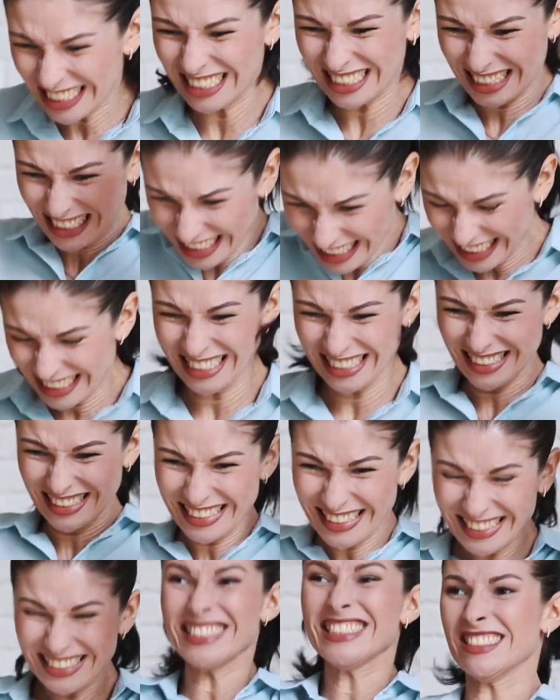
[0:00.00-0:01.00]
They went for
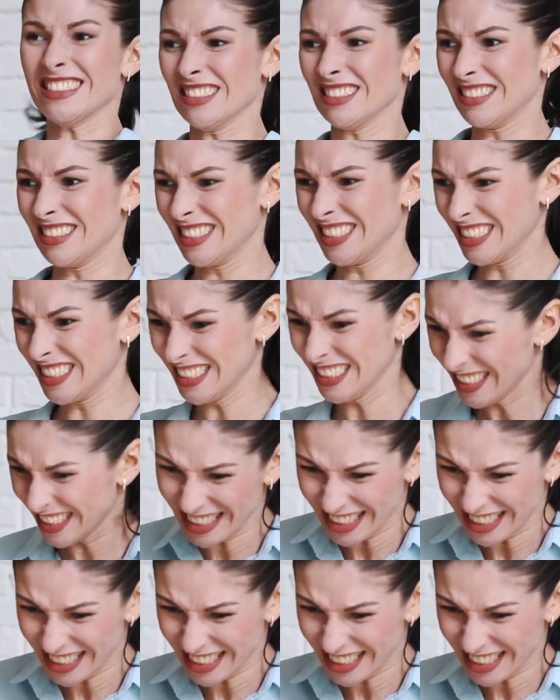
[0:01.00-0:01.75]
years without any issues, and then